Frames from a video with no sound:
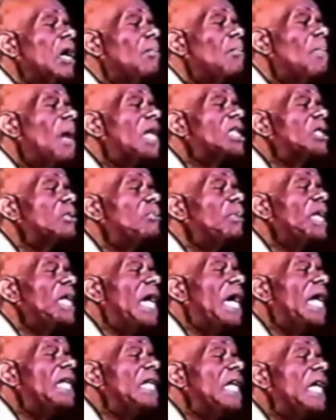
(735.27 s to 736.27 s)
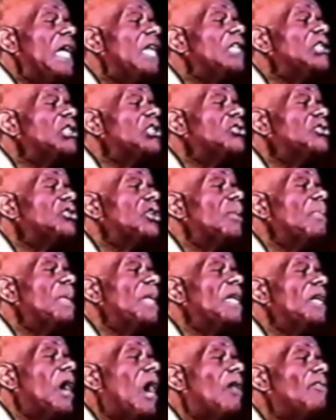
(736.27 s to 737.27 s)
must be an
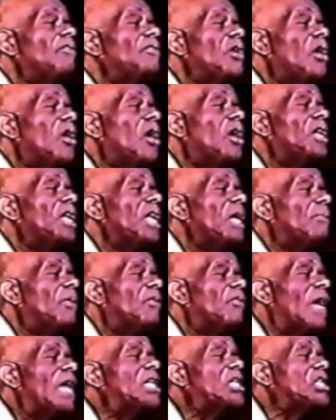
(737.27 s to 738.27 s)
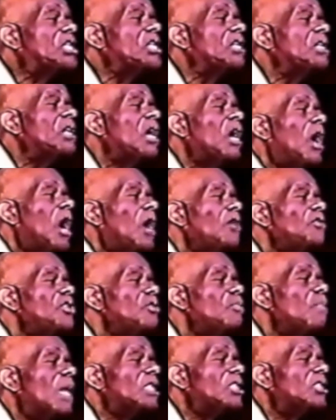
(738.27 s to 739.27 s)
instrument of your liberation, or
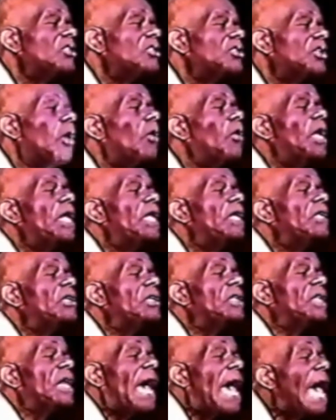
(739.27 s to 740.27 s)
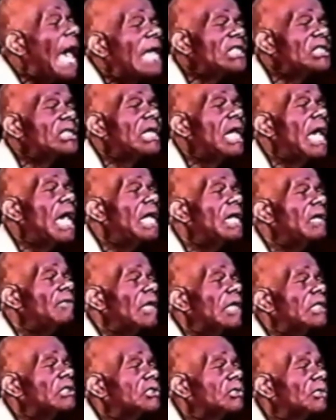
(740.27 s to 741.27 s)
you must throw it into the ash can of
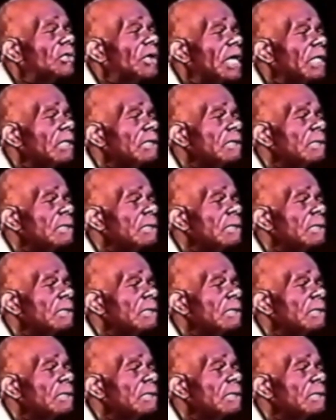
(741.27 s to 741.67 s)
history.